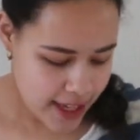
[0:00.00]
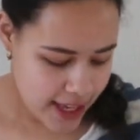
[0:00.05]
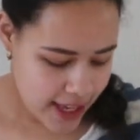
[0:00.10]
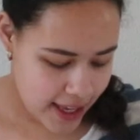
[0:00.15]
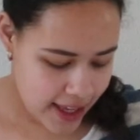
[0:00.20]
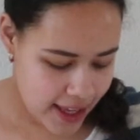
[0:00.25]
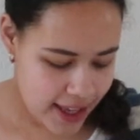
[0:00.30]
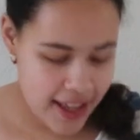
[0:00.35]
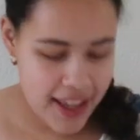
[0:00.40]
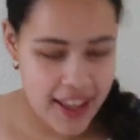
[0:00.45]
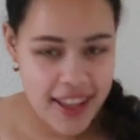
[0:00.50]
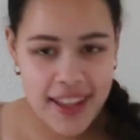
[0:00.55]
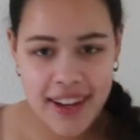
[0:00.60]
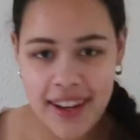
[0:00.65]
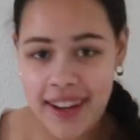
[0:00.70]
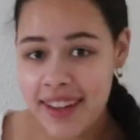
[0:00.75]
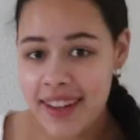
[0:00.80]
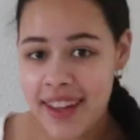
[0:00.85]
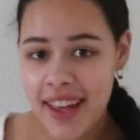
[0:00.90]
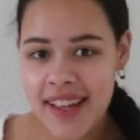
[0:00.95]

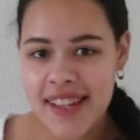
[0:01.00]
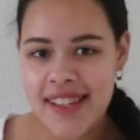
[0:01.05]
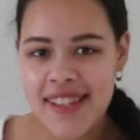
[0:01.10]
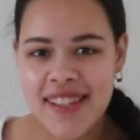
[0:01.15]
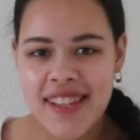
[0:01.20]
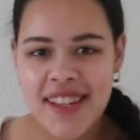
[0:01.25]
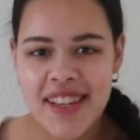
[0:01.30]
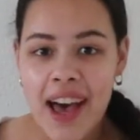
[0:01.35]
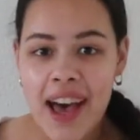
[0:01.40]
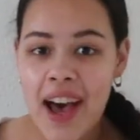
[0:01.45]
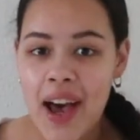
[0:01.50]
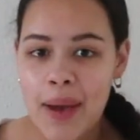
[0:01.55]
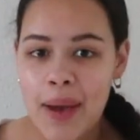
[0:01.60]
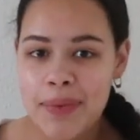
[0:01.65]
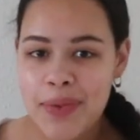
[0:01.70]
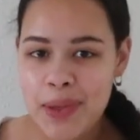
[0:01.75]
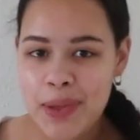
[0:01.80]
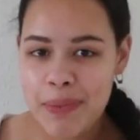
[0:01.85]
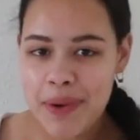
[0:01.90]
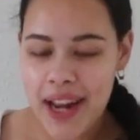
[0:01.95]
And yes,
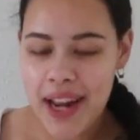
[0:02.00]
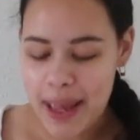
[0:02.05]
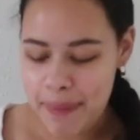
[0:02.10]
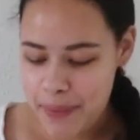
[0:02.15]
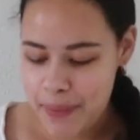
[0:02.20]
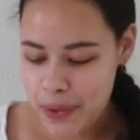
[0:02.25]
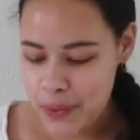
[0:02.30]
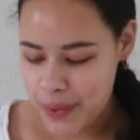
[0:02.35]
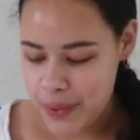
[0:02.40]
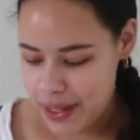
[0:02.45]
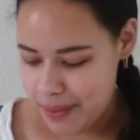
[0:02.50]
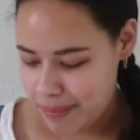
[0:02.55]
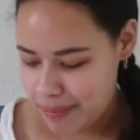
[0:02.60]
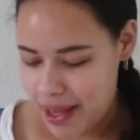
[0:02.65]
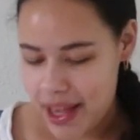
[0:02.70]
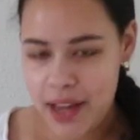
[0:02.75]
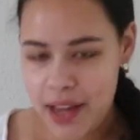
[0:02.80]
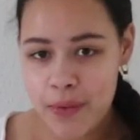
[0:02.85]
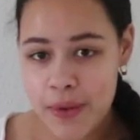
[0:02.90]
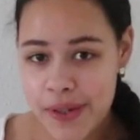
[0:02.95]
I'm super happy with
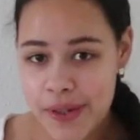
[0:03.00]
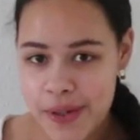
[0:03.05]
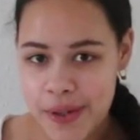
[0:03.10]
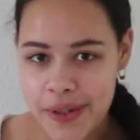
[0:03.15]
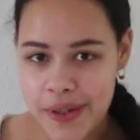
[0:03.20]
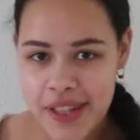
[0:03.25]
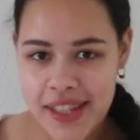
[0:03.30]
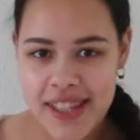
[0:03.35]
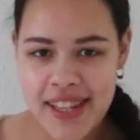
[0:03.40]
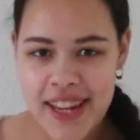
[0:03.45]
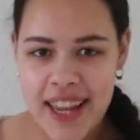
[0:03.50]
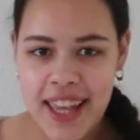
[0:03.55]
my results,